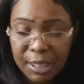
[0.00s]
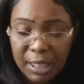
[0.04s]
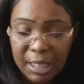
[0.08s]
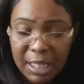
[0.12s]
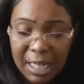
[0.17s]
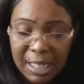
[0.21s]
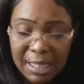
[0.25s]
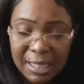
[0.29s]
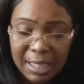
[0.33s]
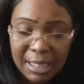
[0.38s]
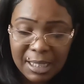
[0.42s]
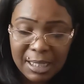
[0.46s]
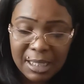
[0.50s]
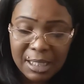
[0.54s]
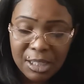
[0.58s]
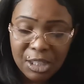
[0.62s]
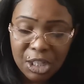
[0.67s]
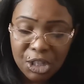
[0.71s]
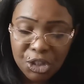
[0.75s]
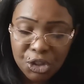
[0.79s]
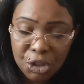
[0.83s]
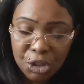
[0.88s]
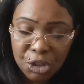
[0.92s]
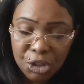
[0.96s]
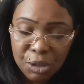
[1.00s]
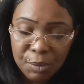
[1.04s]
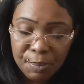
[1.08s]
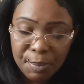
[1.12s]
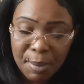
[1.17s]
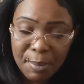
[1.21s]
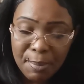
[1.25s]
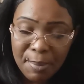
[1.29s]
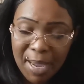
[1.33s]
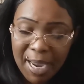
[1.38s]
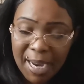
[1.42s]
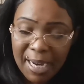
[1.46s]
so that's the decision to
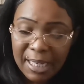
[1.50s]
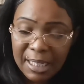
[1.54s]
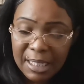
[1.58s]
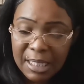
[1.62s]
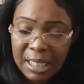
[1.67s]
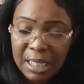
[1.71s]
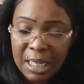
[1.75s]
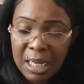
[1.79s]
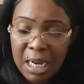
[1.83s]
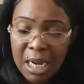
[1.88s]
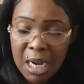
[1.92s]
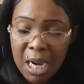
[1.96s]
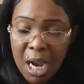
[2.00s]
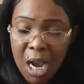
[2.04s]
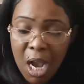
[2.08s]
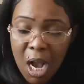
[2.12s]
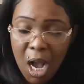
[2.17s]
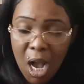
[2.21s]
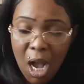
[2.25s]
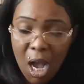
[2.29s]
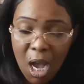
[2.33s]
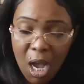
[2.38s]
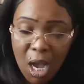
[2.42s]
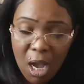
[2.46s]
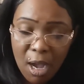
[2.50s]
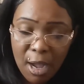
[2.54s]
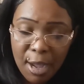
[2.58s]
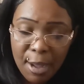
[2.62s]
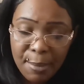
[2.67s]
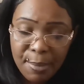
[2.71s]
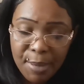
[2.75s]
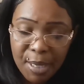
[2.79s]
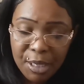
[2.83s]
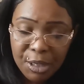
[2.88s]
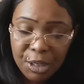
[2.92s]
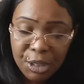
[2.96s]
be made.
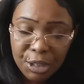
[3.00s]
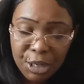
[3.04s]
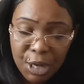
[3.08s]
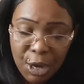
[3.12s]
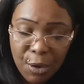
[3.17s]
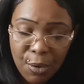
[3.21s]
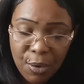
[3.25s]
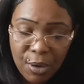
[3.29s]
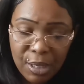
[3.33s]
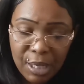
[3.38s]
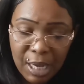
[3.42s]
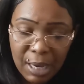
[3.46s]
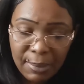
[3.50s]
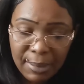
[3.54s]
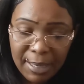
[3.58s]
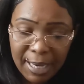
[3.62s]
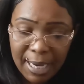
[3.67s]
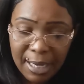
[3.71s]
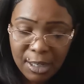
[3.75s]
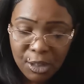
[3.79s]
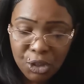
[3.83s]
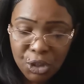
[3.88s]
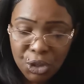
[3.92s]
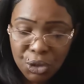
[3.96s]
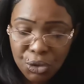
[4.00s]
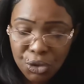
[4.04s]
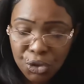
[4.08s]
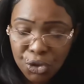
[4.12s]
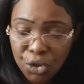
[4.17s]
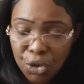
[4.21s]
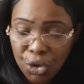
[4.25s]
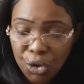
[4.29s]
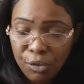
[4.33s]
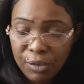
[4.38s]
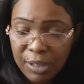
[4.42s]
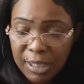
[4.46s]
You know, I'm getting two
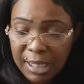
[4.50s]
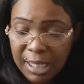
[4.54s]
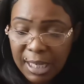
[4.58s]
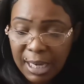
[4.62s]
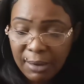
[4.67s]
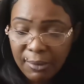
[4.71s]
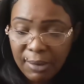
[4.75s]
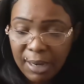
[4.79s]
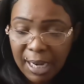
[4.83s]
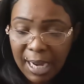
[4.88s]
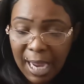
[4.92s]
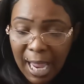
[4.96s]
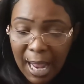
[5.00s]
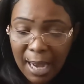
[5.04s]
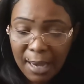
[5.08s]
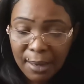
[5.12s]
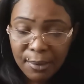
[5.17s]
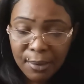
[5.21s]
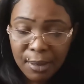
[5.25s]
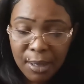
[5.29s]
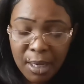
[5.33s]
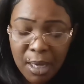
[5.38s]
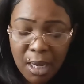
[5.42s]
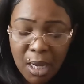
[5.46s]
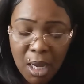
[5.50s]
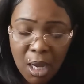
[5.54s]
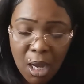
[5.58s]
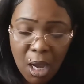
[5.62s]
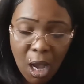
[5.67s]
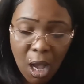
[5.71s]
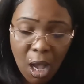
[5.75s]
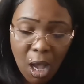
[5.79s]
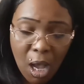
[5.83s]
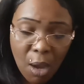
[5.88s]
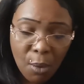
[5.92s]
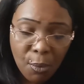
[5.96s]
stories here again,
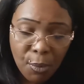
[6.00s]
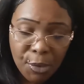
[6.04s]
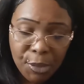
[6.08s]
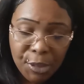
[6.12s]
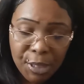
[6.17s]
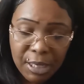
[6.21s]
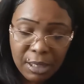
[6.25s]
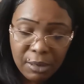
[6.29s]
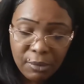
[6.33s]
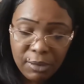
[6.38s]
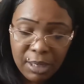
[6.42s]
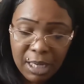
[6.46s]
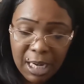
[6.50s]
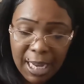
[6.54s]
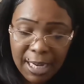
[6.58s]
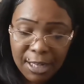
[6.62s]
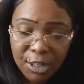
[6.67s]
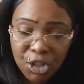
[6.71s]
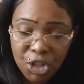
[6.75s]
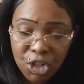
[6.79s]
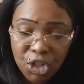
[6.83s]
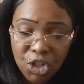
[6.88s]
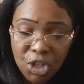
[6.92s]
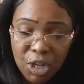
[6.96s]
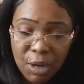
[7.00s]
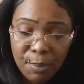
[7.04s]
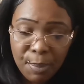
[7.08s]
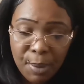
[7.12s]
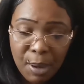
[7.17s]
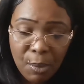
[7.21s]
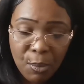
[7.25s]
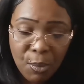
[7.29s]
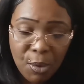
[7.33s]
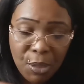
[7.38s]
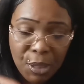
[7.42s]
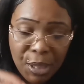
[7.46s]
within a relationship
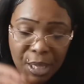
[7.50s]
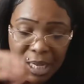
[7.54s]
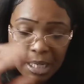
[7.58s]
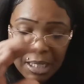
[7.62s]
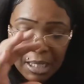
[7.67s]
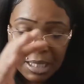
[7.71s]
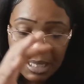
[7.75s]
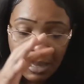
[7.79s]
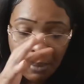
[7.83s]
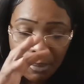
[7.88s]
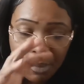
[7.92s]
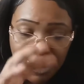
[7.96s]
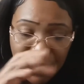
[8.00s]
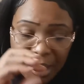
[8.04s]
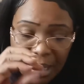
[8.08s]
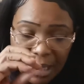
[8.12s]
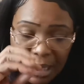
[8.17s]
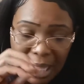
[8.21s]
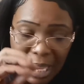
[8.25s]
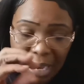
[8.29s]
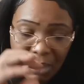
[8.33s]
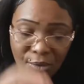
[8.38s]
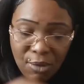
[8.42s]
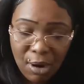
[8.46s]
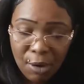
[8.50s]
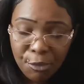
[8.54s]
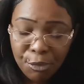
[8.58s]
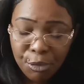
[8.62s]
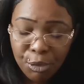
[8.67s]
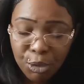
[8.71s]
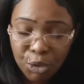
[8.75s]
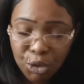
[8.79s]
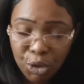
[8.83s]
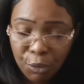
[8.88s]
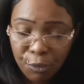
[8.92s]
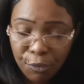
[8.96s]
and within something that
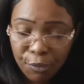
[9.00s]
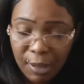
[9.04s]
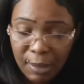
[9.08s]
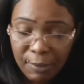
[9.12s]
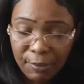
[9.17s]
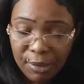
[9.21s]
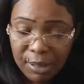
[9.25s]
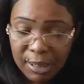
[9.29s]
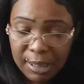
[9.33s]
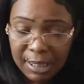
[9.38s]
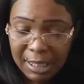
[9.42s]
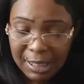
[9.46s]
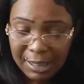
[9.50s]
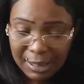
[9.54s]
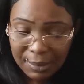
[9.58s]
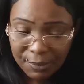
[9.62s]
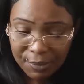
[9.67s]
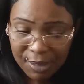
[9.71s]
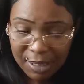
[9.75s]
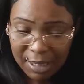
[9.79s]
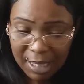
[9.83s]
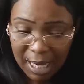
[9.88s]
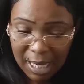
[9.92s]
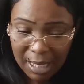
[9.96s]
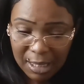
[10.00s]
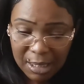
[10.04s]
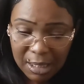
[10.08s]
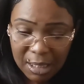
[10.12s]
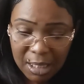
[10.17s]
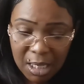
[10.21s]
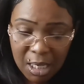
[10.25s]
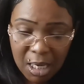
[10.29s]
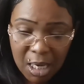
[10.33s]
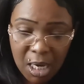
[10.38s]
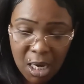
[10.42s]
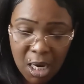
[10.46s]
ruffles your feathers, as I've said,
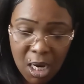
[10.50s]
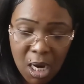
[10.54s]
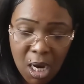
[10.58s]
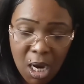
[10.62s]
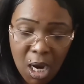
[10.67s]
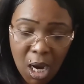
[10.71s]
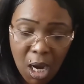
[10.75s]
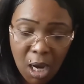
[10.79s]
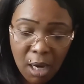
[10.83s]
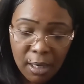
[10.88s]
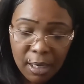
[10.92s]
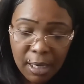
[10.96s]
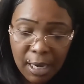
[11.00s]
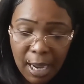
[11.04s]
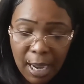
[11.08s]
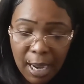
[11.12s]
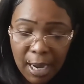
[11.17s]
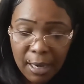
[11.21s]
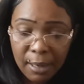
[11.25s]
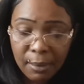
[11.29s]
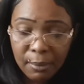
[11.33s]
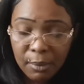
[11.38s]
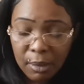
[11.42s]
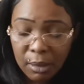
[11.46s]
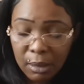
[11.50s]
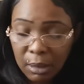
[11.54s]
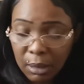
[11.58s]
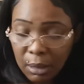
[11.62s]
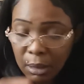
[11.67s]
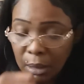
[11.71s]
okay?